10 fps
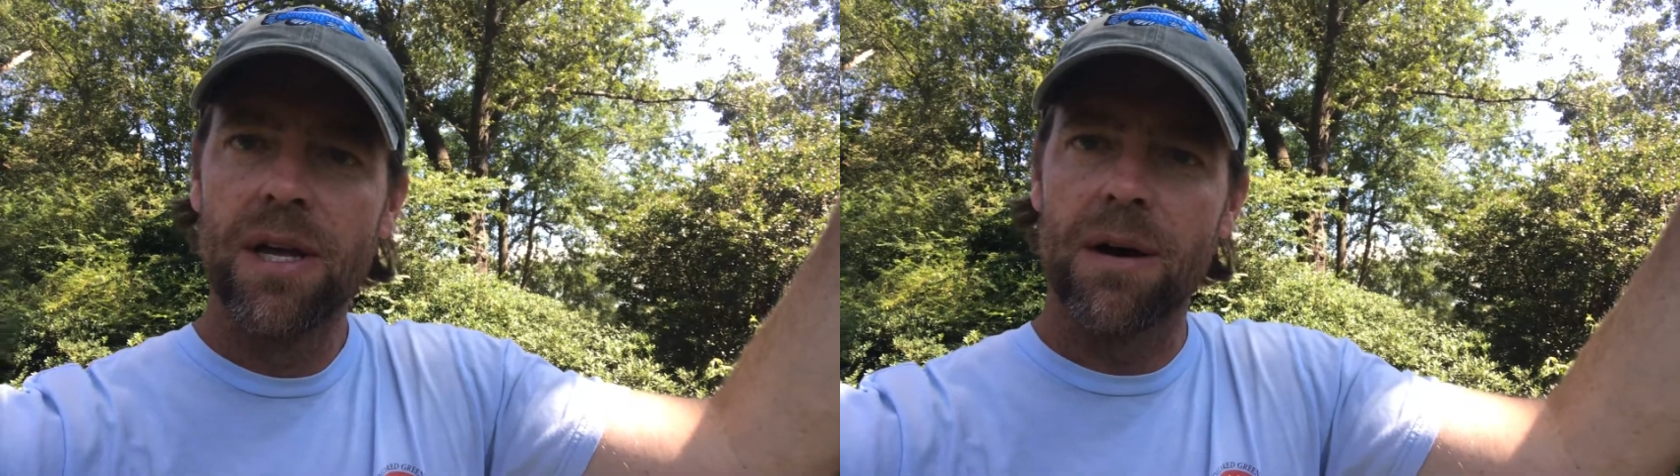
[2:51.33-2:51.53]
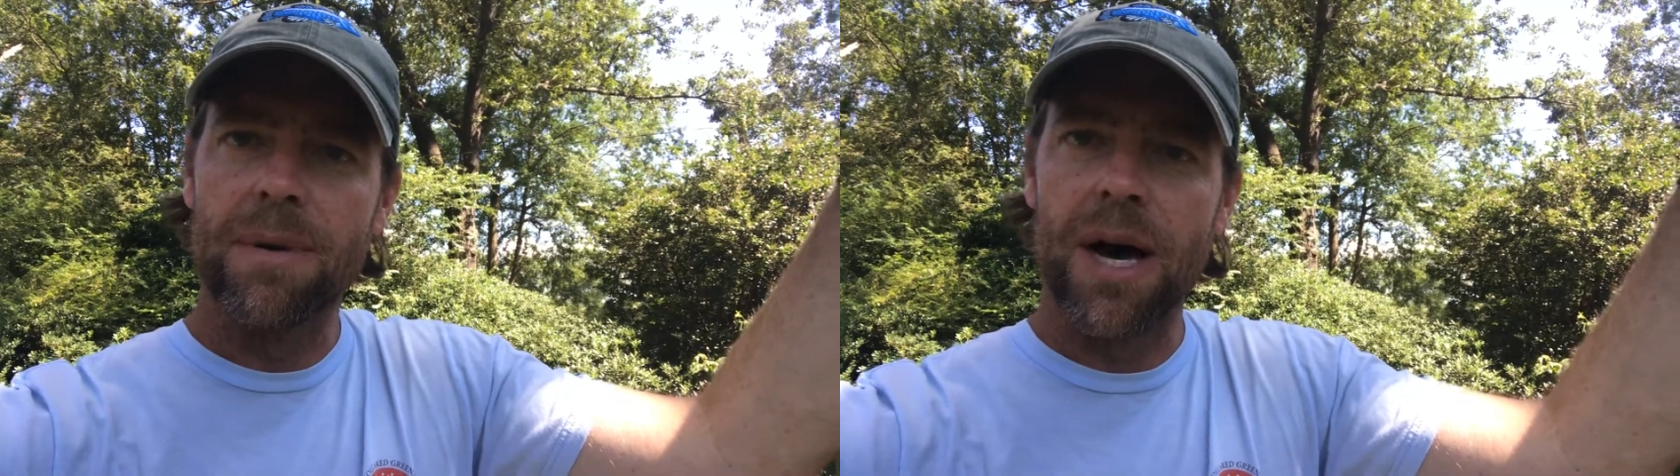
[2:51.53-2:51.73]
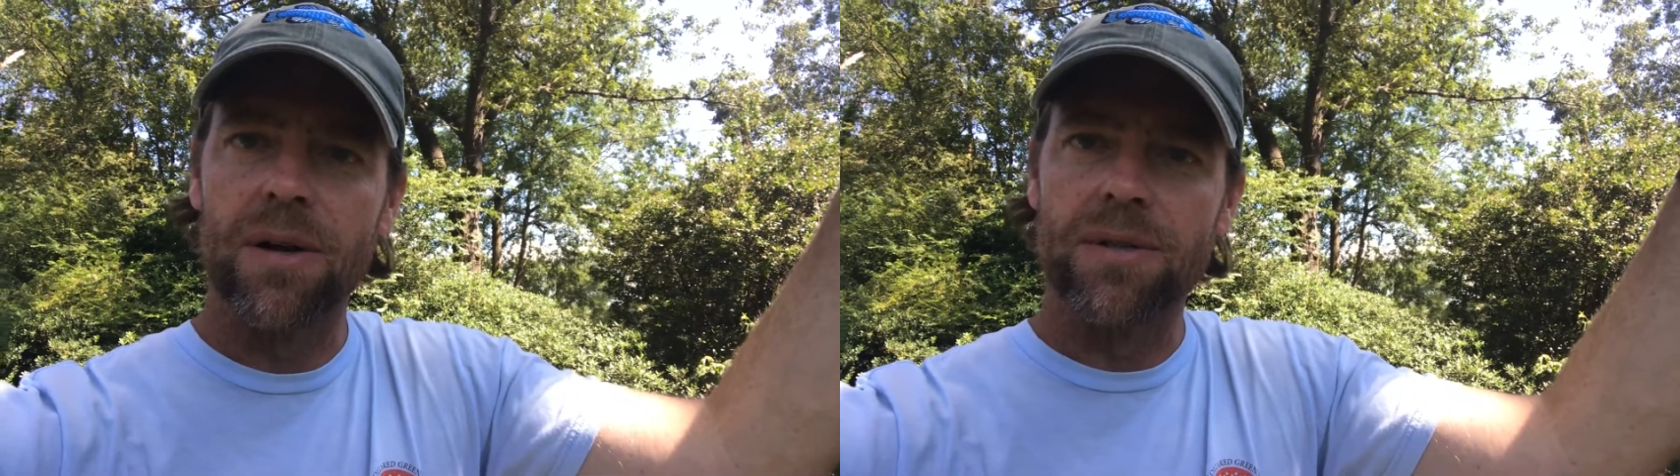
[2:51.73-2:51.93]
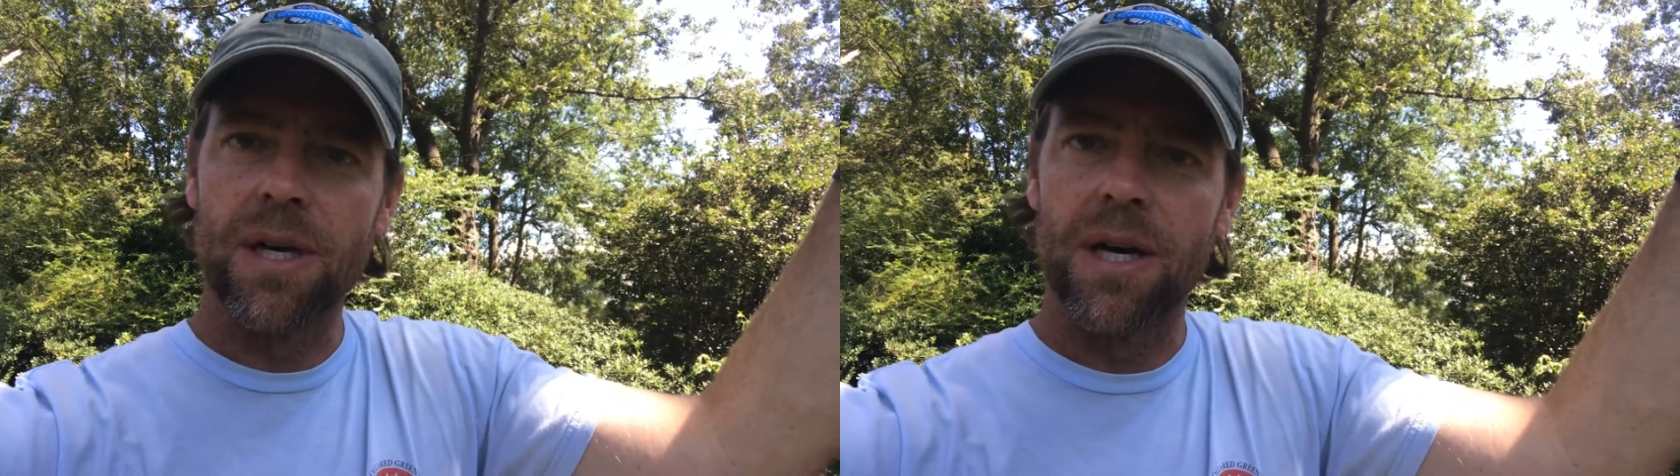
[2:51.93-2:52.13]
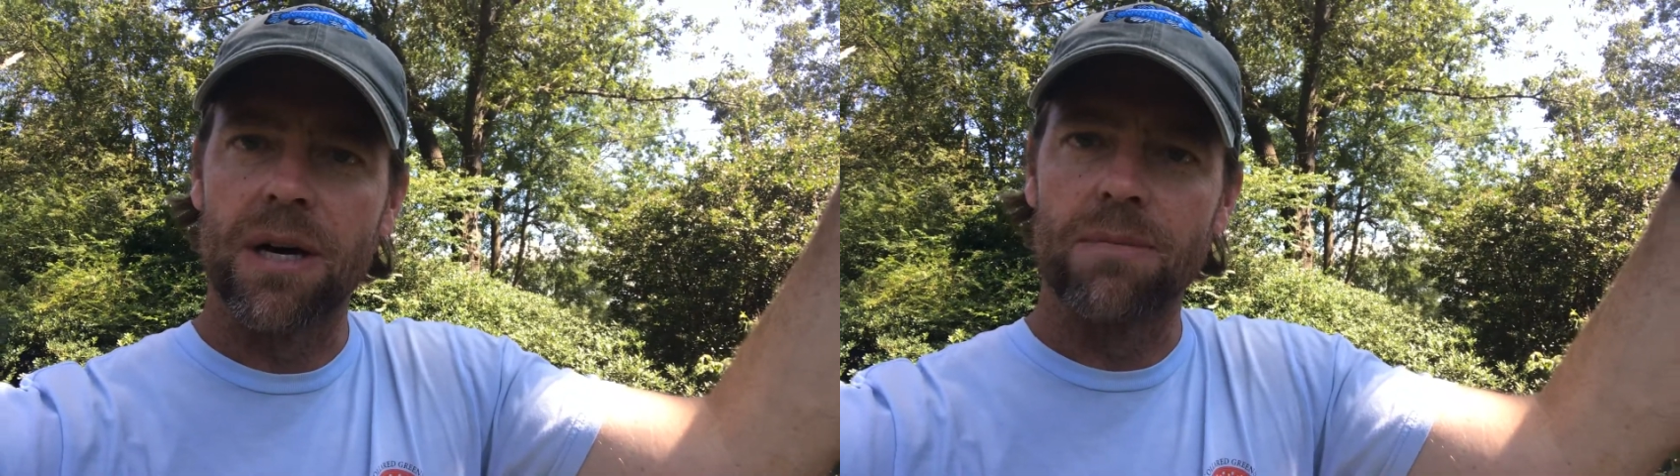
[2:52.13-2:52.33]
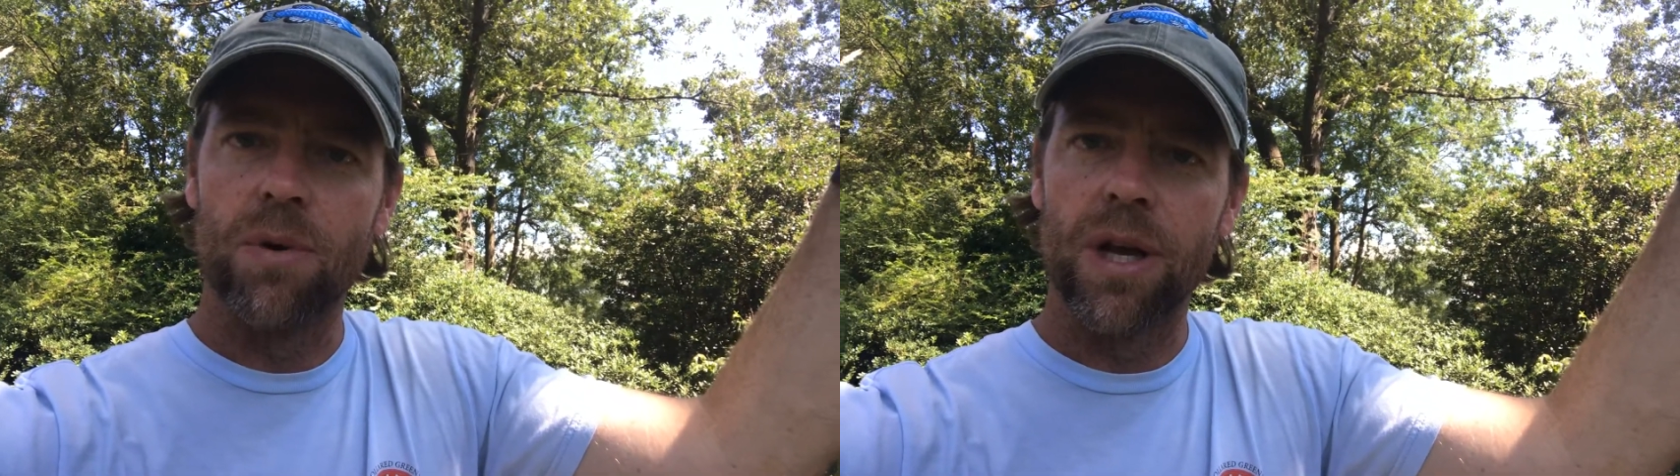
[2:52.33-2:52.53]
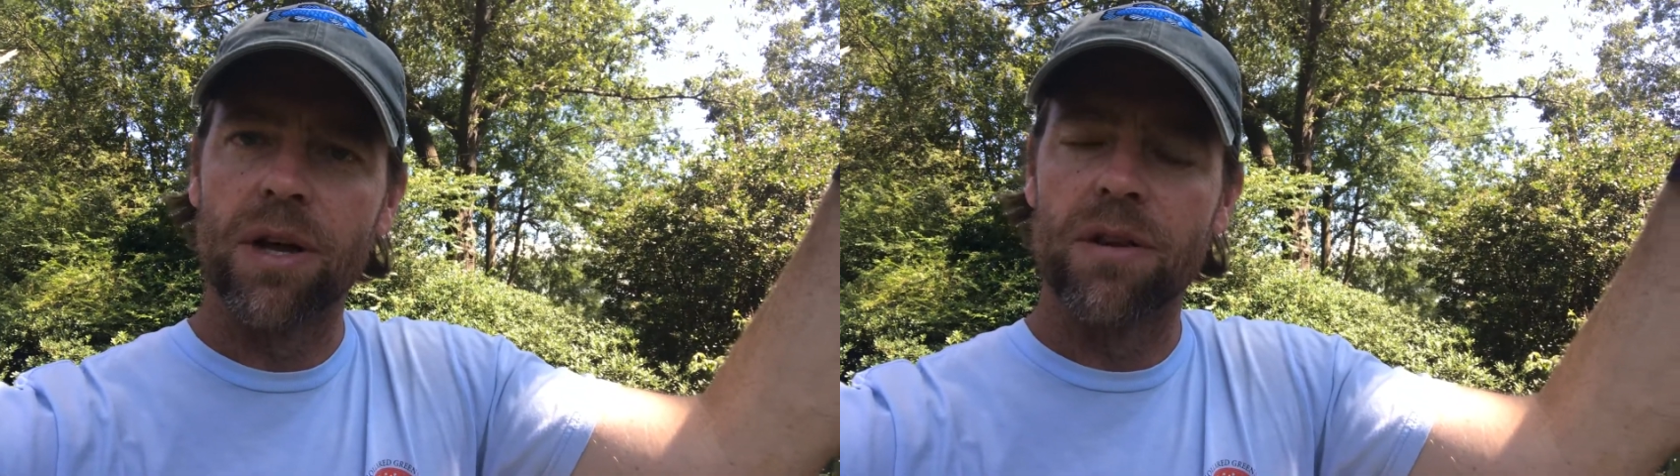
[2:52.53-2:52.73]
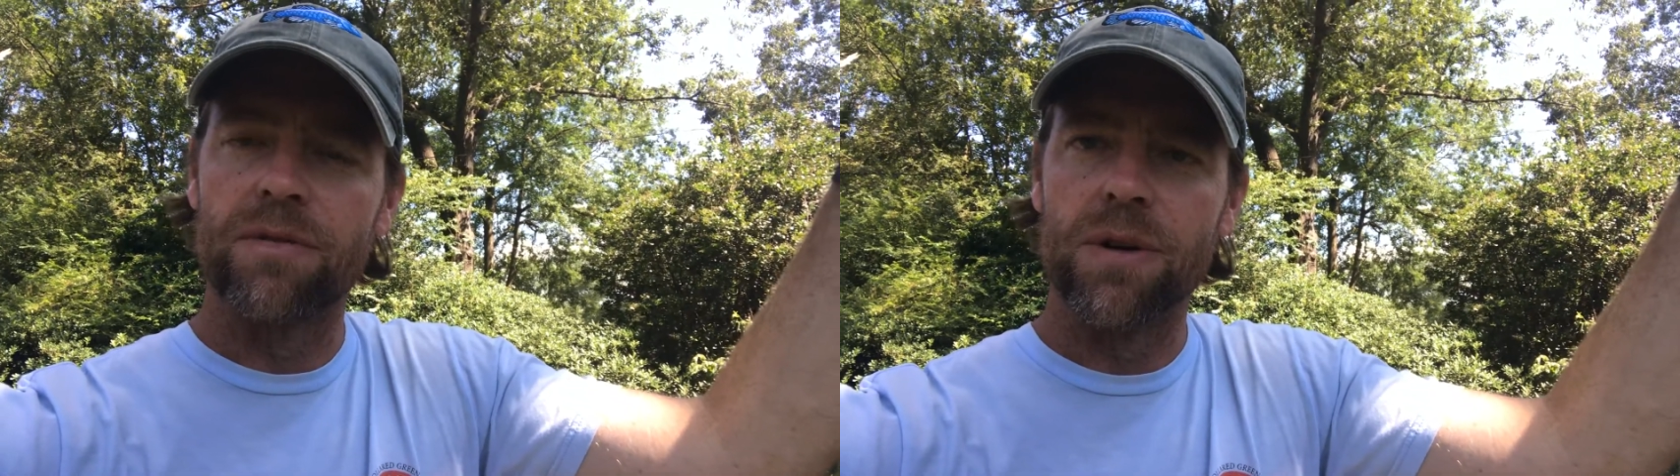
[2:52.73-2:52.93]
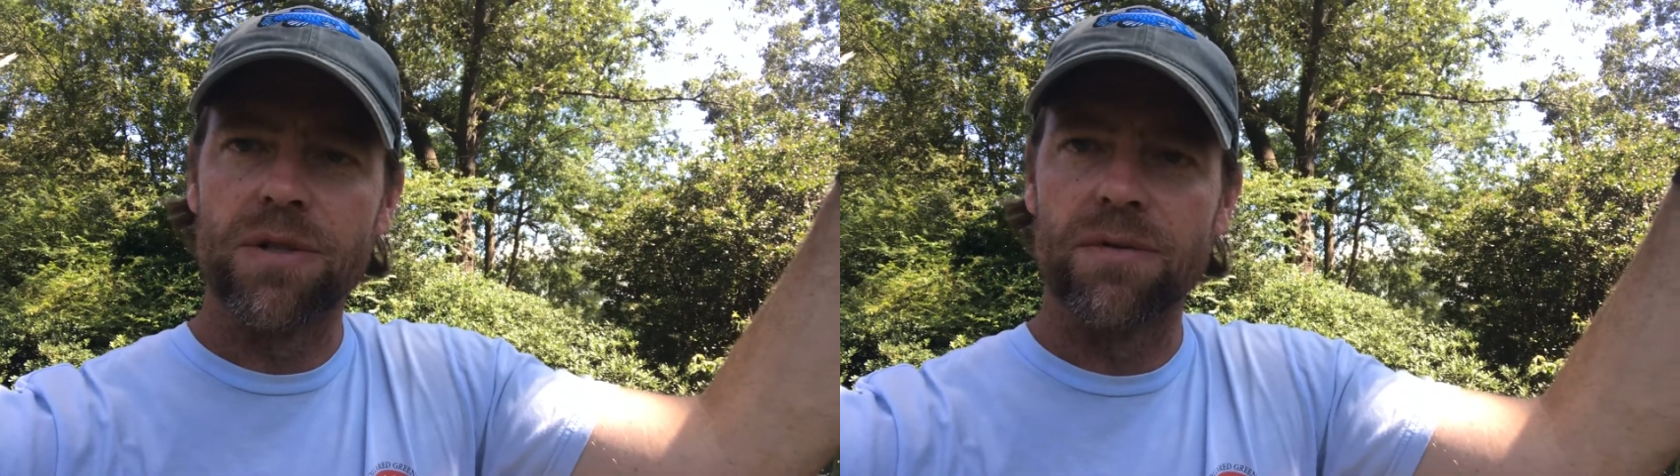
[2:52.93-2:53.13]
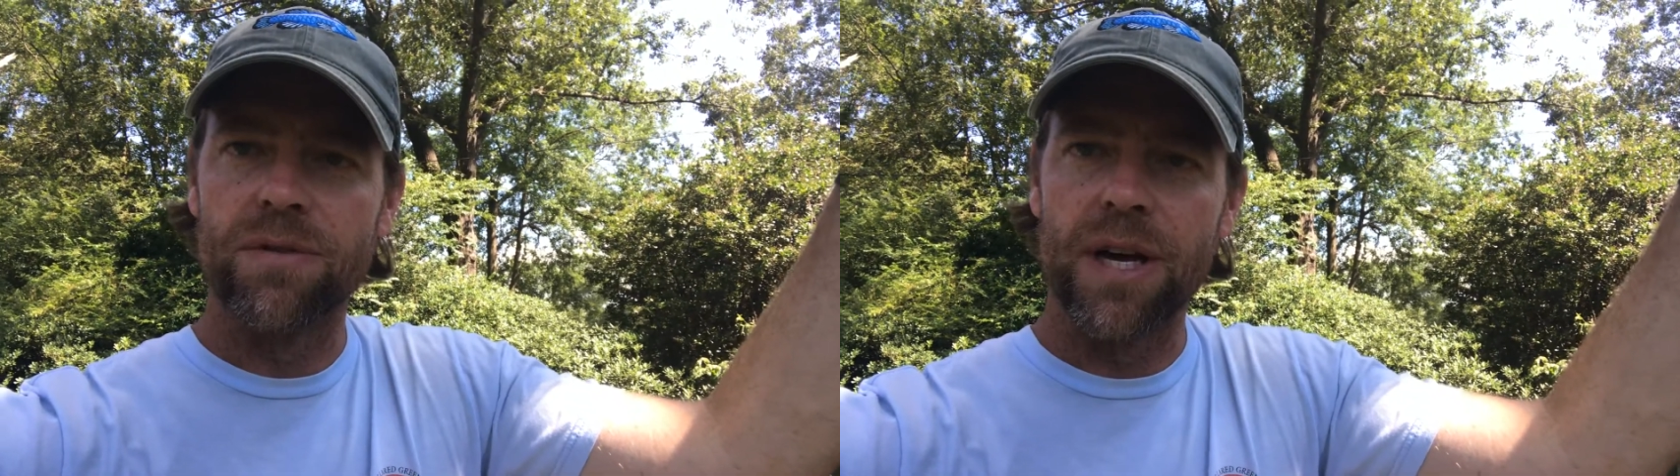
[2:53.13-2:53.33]
about what other folks
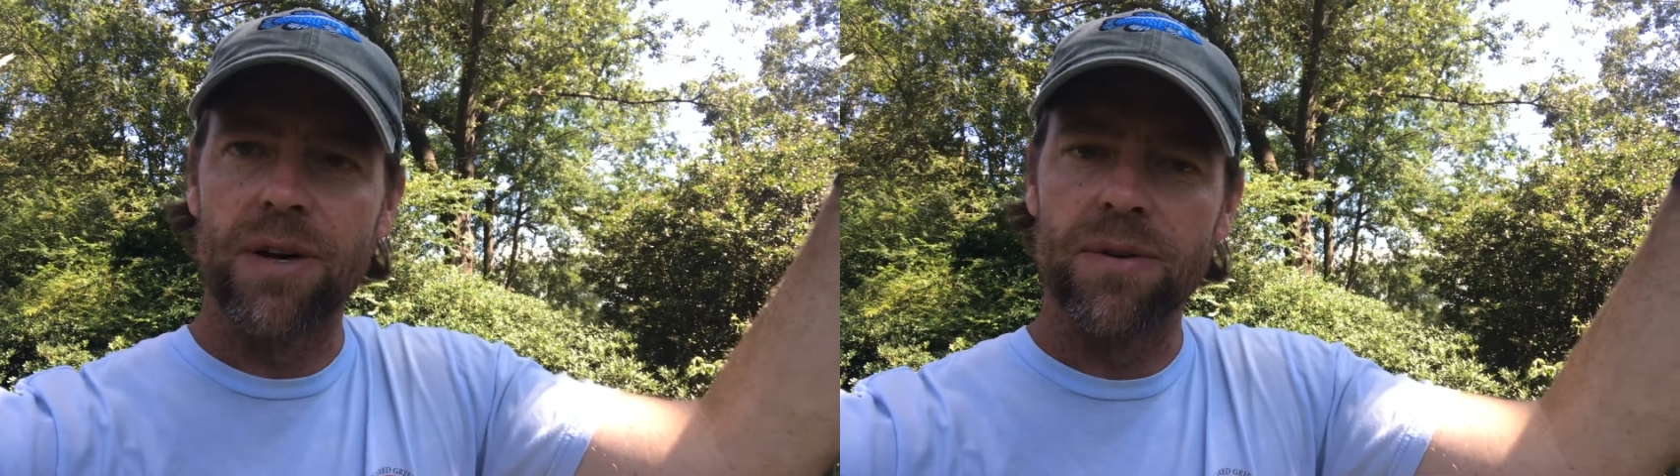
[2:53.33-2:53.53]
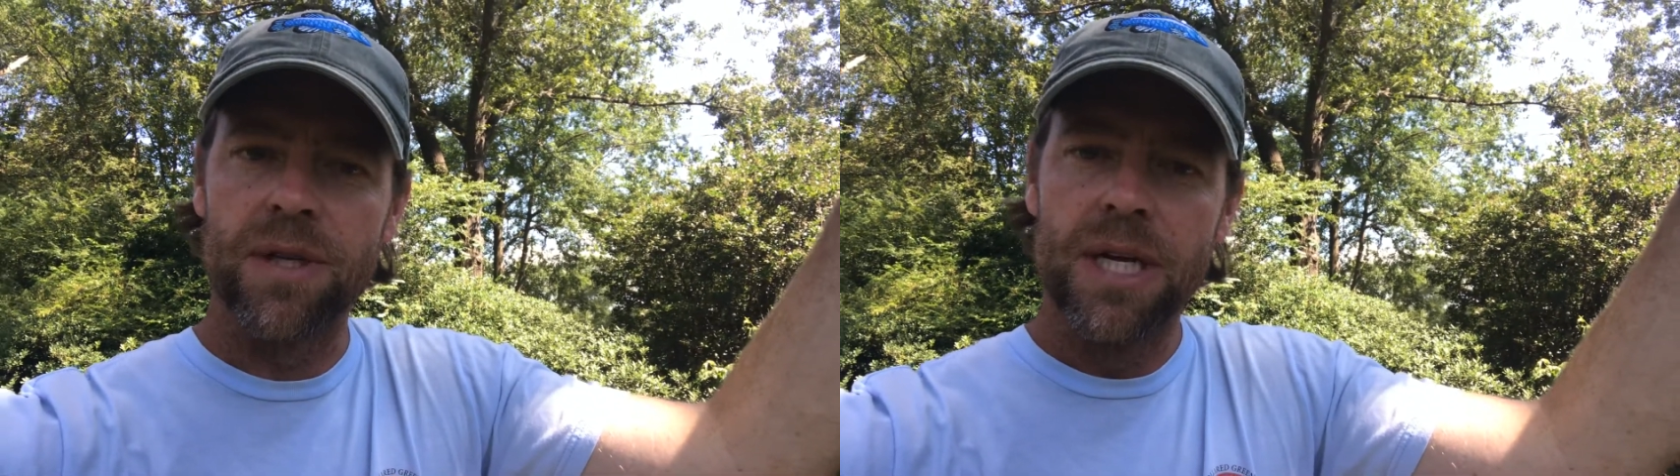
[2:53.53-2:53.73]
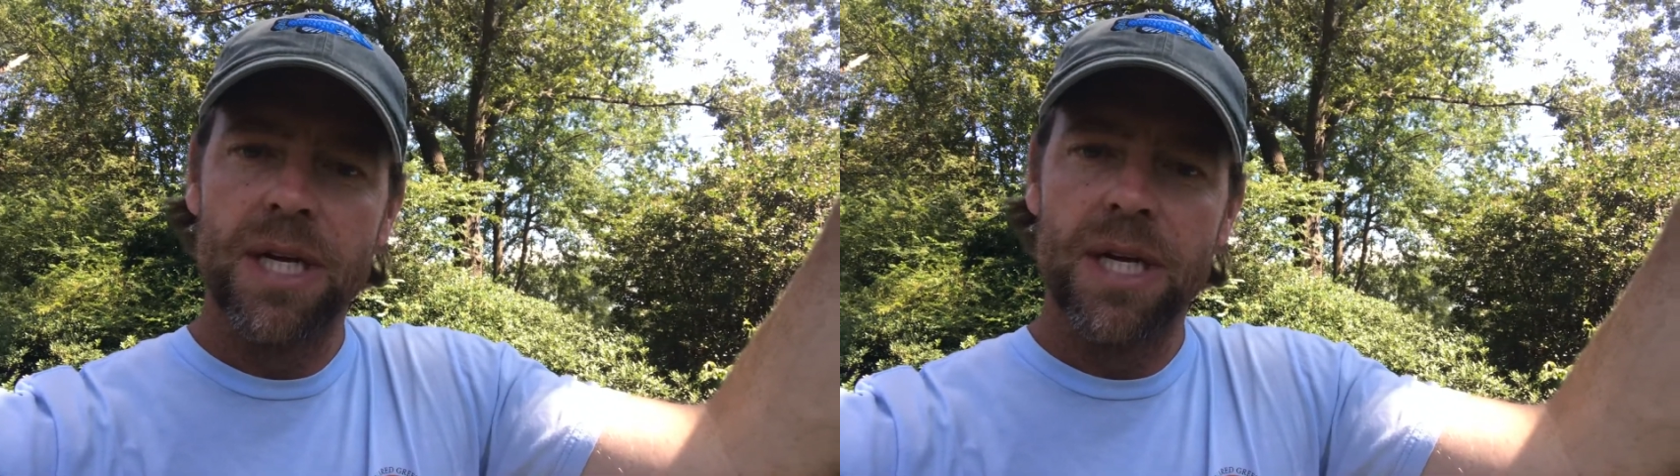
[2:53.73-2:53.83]
have found,